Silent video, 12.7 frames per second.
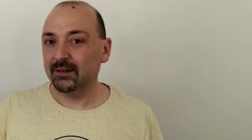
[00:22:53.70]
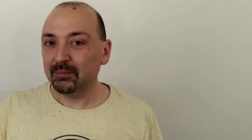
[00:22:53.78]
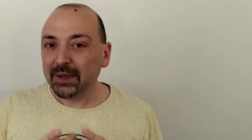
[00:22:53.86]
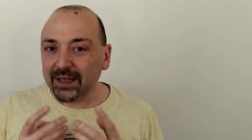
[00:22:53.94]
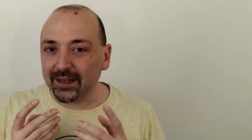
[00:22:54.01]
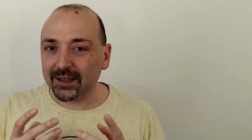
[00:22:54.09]

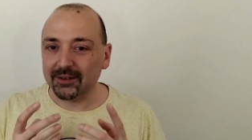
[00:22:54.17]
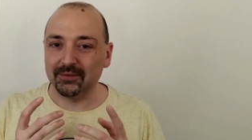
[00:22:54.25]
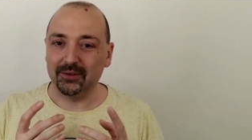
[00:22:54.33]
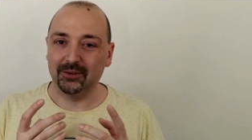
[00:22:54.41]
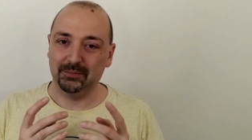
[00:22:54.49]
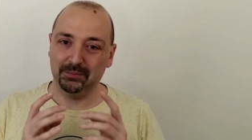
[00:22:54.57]
be
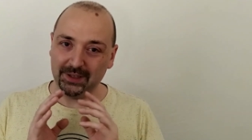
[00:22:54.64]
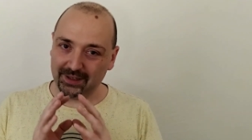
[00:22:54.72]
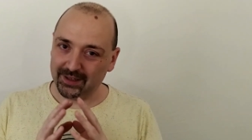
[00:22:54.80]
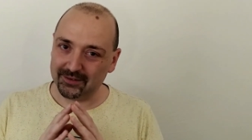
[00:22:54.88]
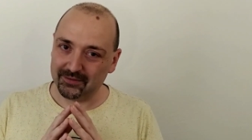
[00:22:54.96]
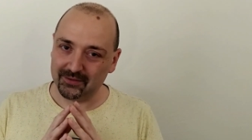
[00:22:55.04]
careful, be
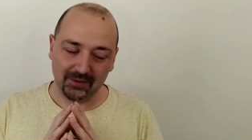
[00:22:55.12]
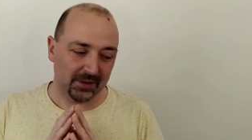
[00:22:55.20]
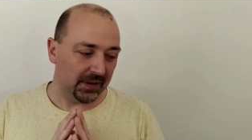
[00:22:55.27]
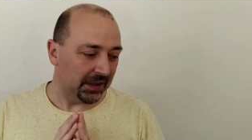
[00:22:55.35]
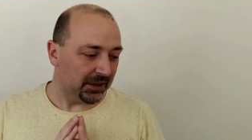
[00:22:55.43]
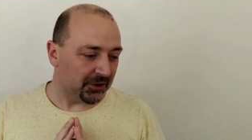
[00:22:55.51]
careful.
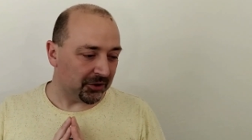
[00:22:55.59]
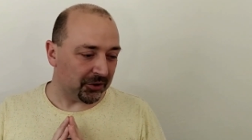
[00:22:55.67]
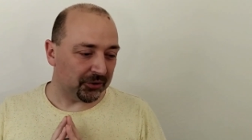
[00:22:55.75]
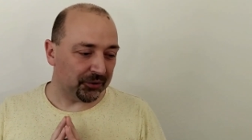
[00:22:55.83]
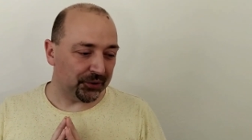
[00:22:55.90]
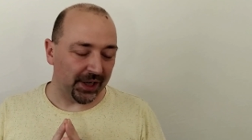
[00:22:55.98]

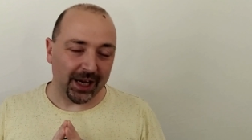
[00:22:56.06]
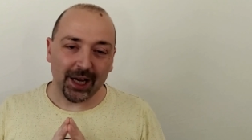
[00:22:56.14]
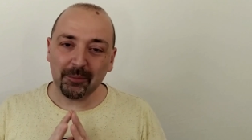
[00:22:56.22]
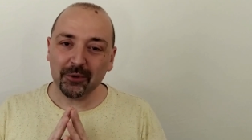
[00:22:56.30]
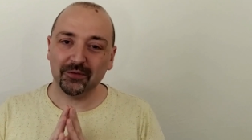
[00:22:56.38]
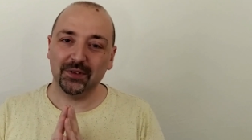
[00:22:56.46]
So the
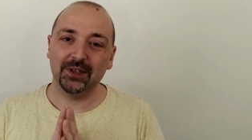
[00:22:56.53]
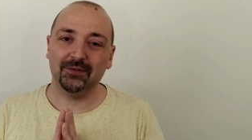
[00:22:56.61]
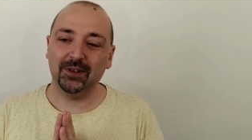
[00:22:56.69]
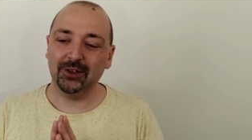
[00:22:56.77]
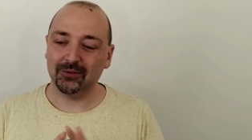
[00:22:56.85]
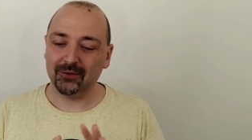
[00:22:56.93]
aim of this
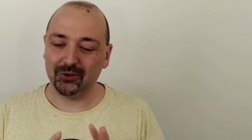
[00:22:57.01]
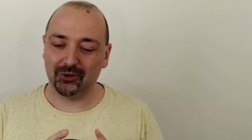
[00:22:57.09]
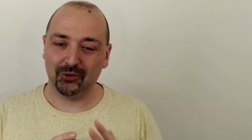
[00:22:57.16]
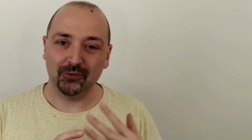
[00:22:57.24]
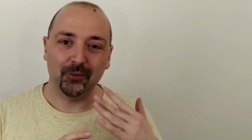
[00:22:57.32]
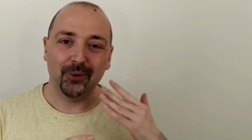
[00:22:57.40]
video was
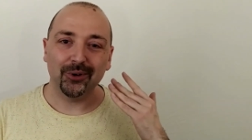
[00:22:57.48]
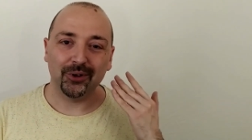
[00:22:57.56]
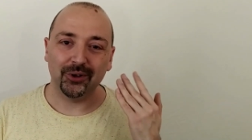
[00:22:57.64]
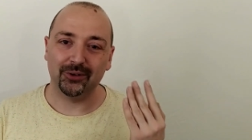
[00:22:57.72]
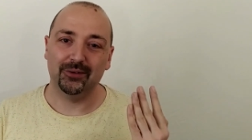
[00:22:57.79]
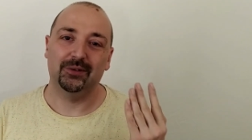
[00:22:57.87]
to
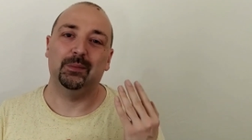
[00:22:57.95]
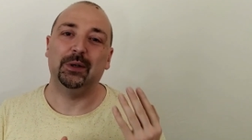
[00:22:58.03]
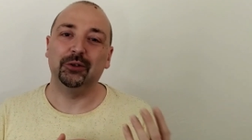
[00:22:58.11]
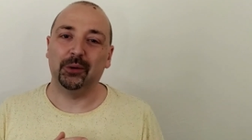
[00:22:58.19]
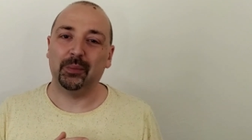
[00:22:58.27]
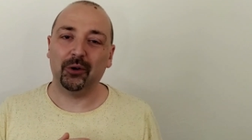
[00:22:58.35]
warn you
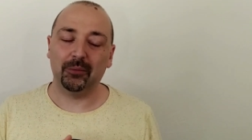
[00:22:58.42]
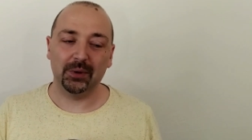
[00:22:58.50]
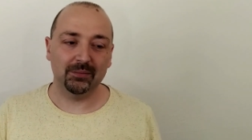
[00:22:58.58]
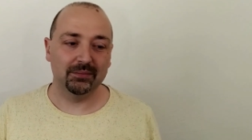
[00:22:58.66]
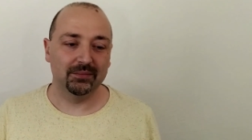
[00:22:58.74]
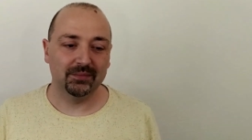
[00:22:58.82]
about a
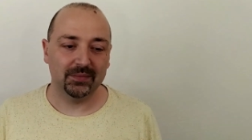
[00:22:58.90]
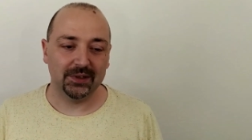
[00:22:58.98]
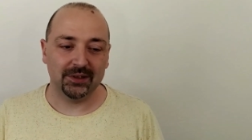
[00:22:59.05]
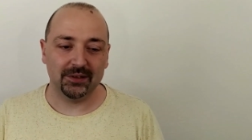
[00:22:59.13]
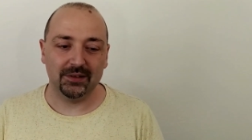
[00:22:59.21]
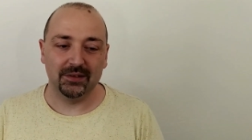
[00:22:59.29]
problem.
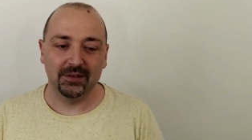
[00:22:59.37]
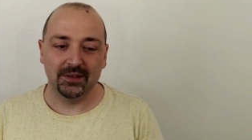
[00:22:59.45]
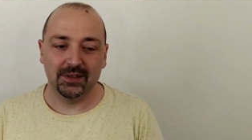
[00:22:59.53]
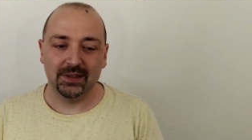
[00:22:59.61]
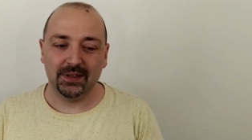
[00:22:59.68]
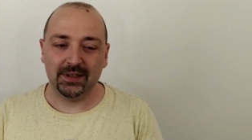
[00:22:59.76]

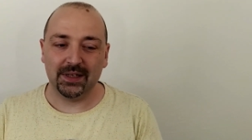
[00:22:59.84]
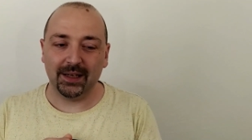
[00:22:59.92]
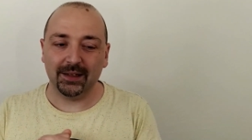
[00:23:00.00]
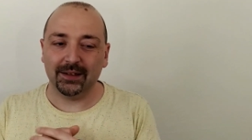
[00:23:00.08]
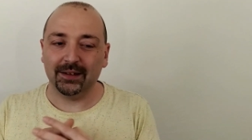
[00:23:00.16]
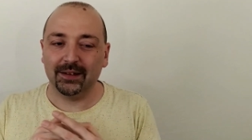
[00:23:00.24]

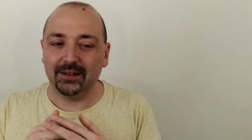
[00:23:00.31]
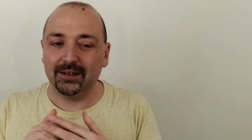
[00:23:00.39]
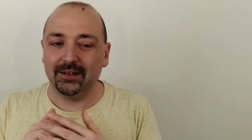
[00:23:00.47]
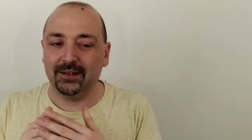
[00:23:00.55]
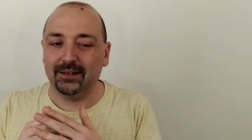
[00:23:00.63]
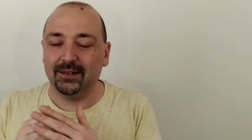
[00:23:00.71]

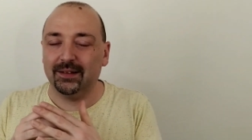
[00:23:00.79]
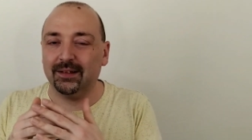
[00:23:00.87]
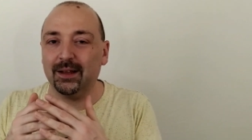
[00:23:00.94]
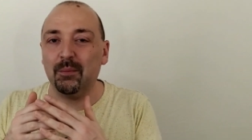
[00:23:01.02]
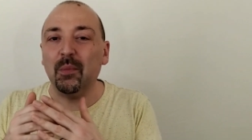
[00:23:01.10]
The